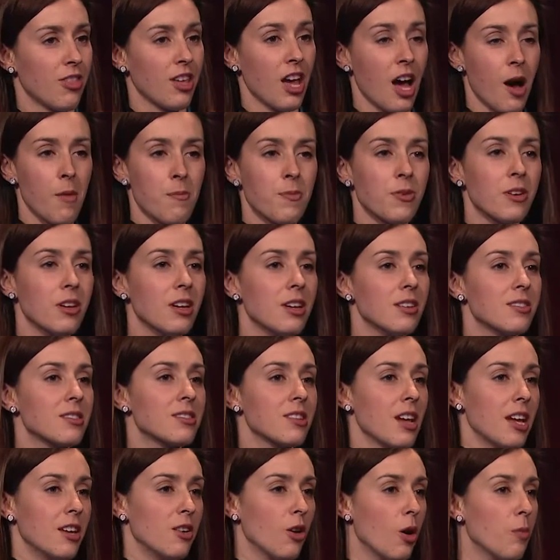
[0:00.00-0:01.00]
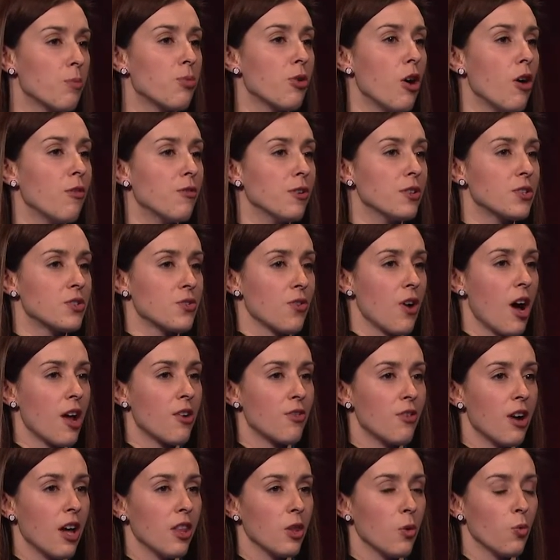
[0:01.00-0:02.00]
companies and nonprofits right
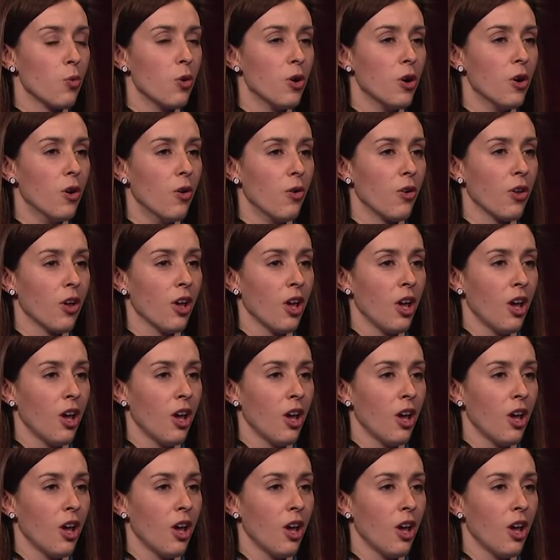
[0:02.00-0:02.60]
around the world